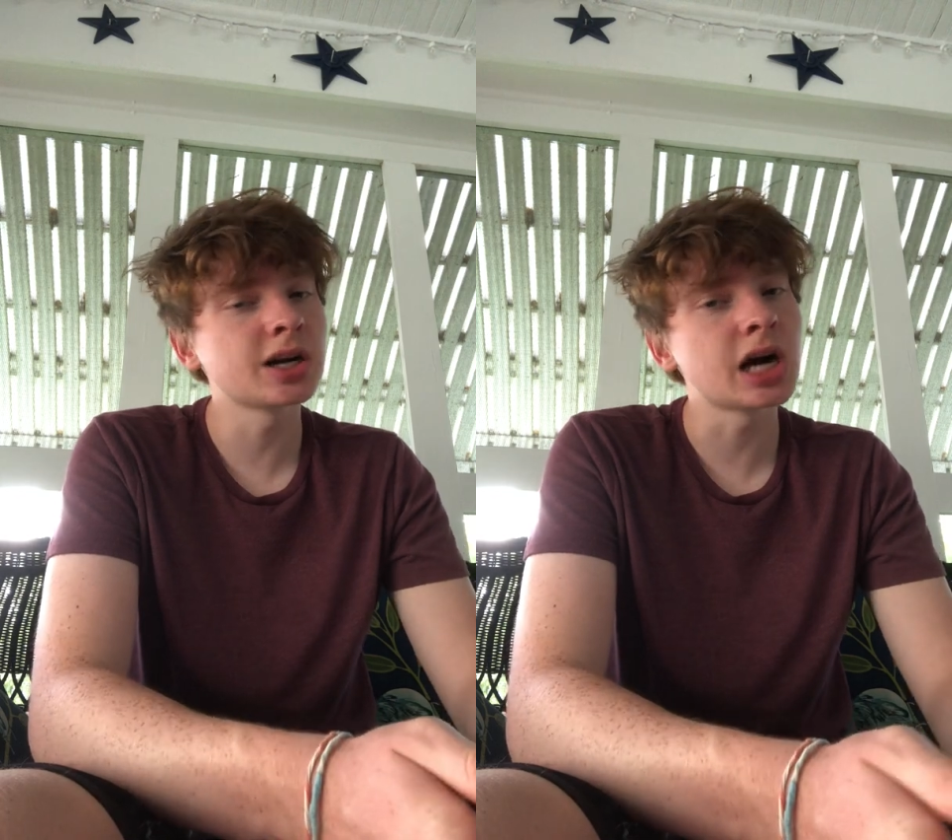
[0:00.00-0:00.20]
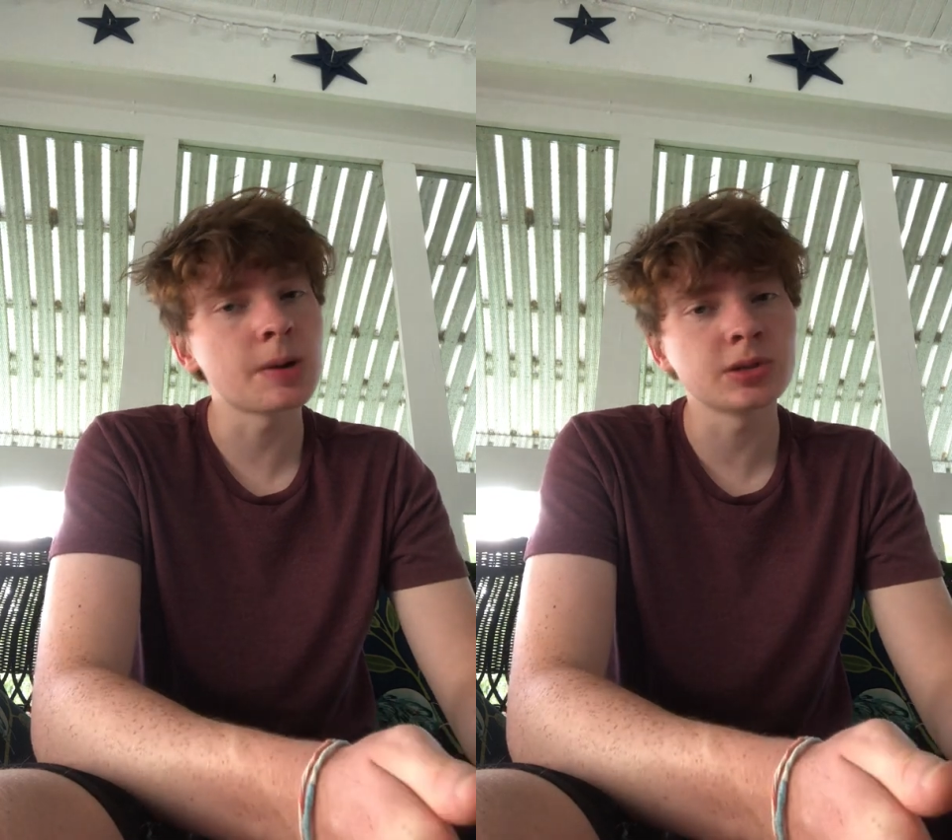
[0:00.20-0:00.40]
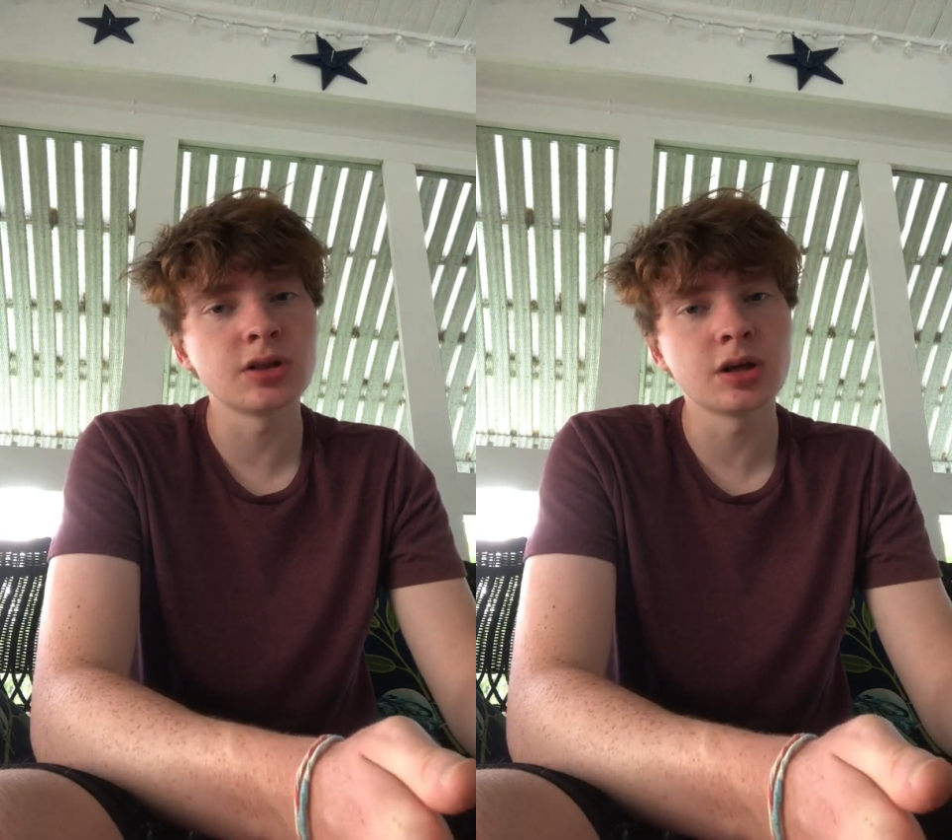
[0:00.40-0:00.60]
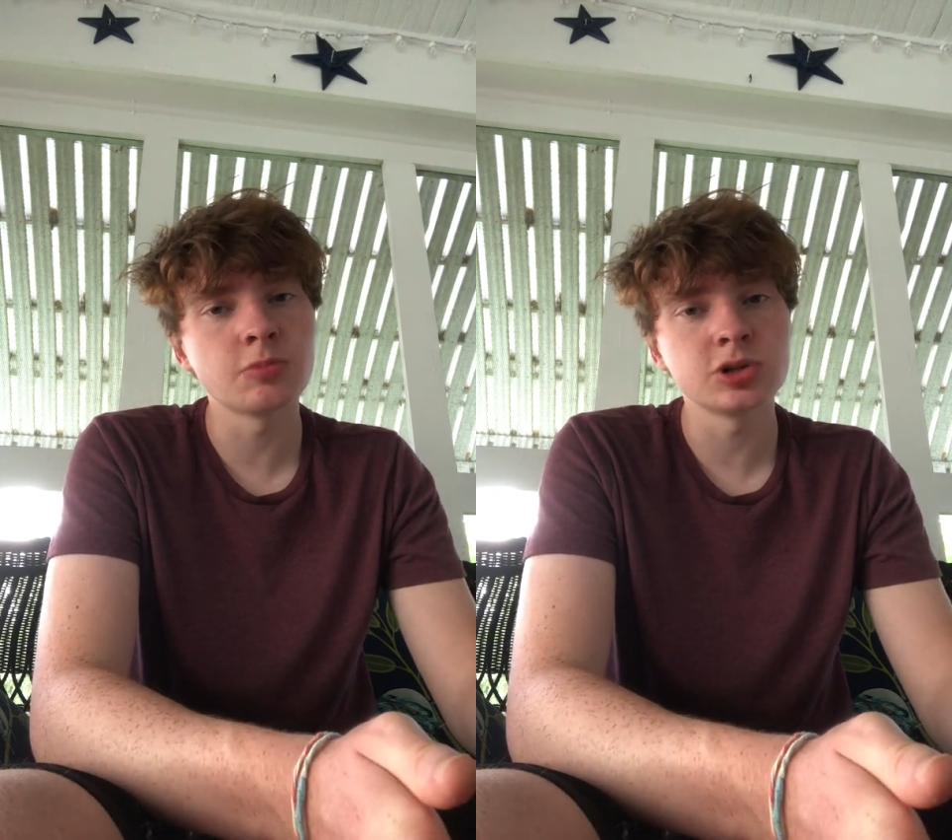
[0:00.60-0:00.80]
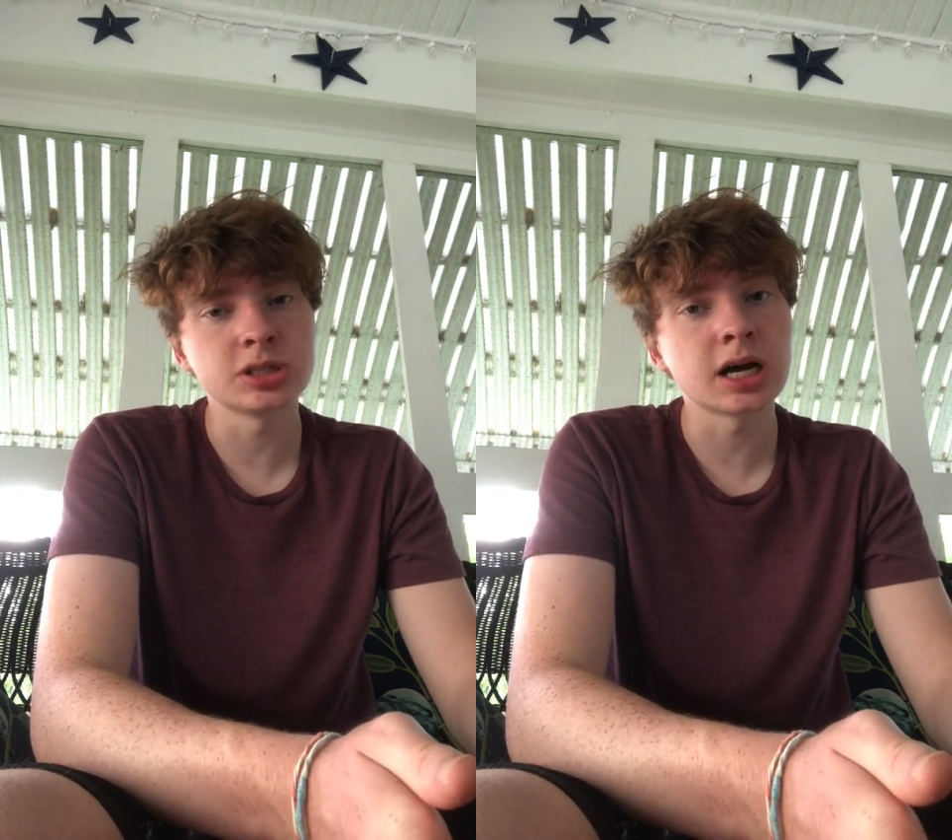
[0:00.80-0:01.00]
a couple of them
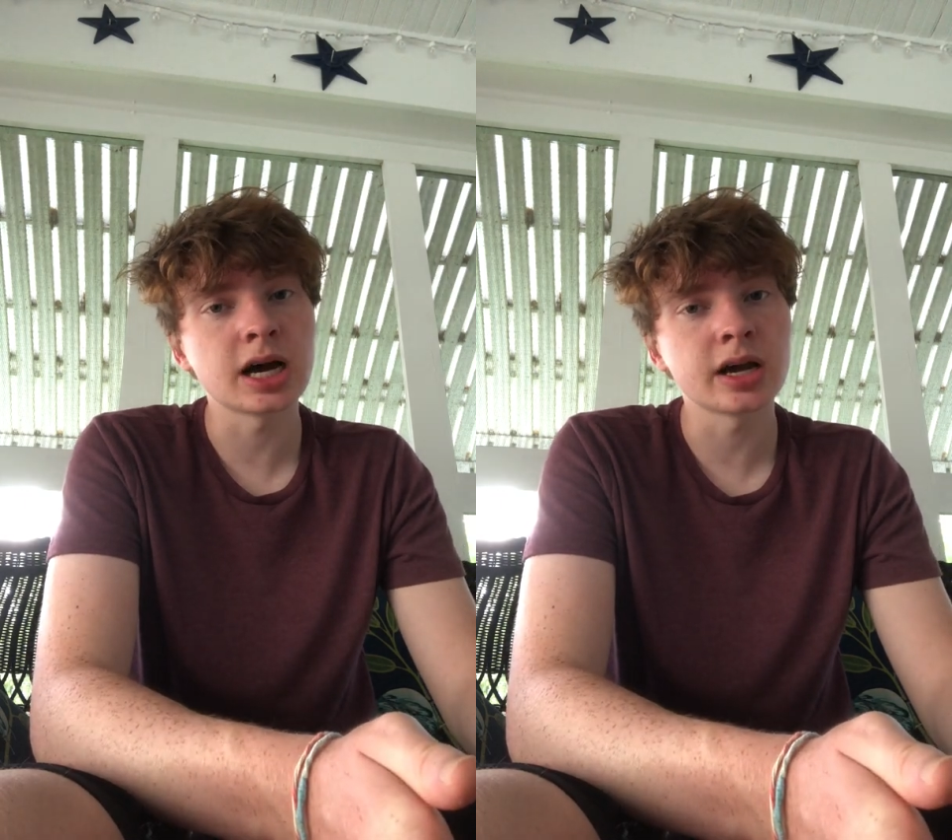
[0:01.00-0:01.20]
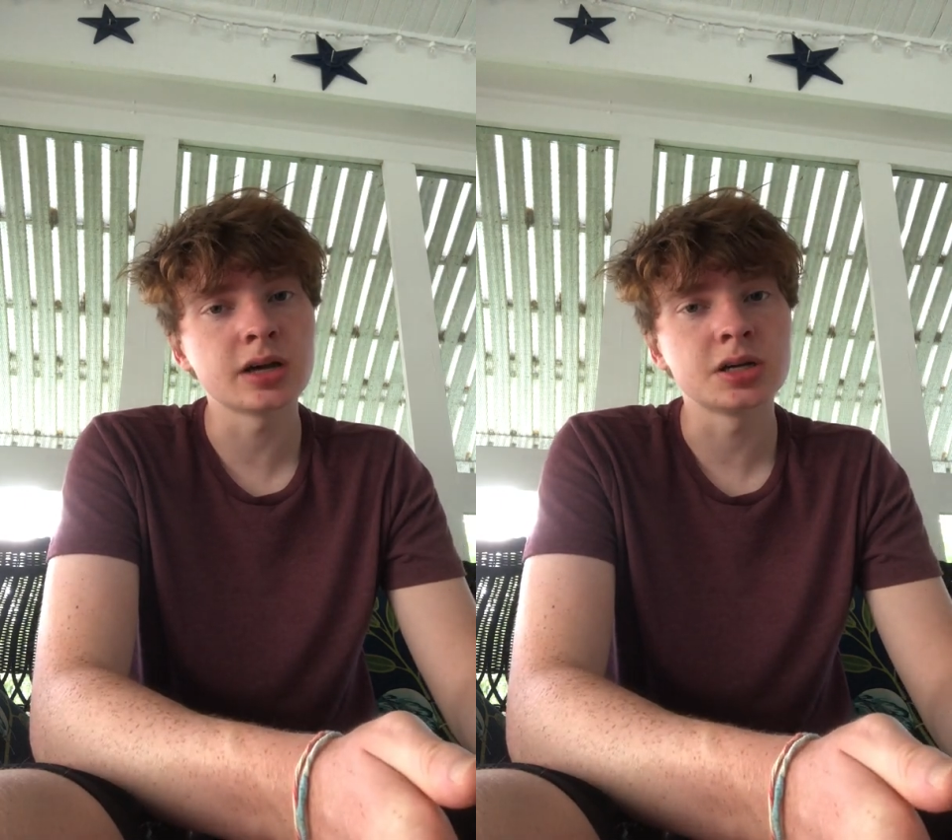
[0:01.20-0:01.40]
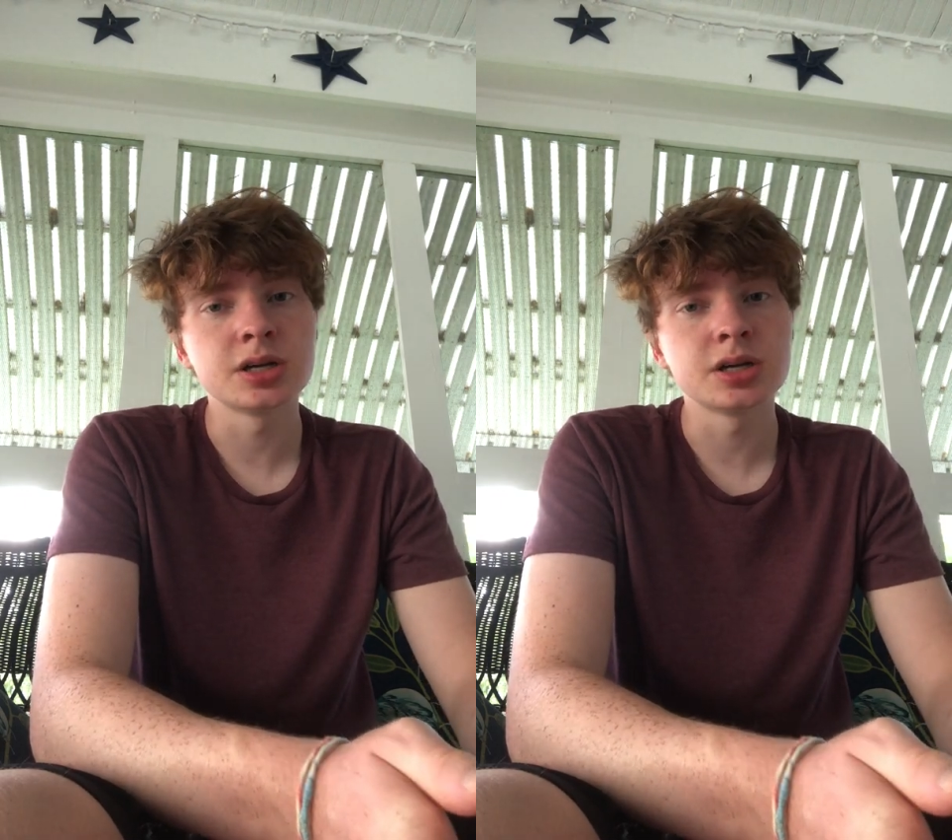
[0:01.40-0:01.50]
will die.